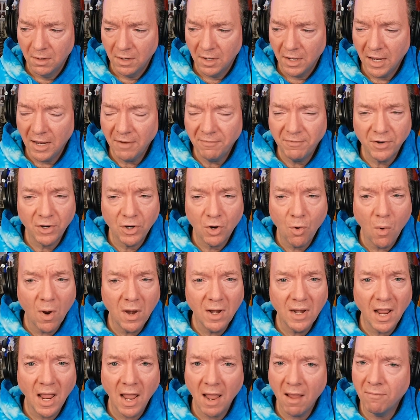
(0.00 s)
if you're
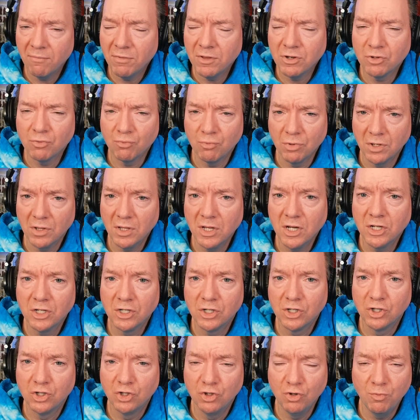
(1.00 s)
going to have these really
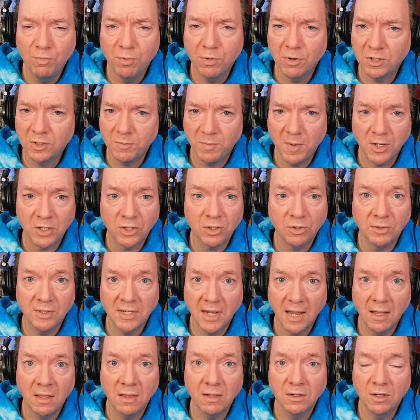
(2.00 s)
super special
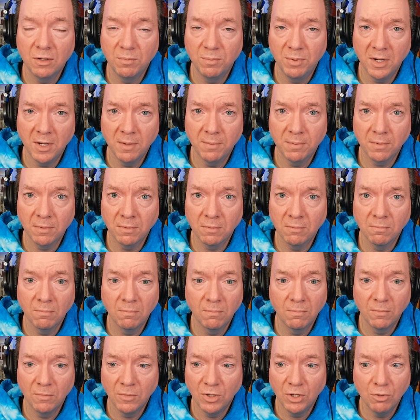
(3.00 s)
talented people
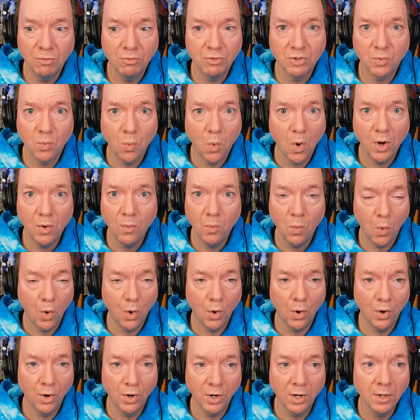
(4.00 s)
use one
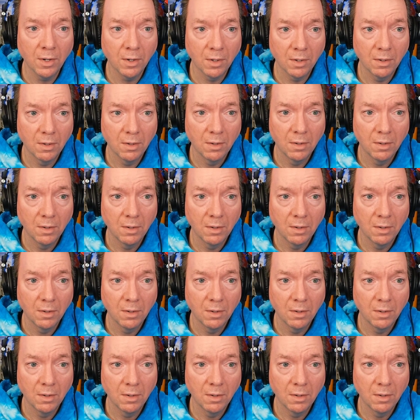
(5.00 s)
word,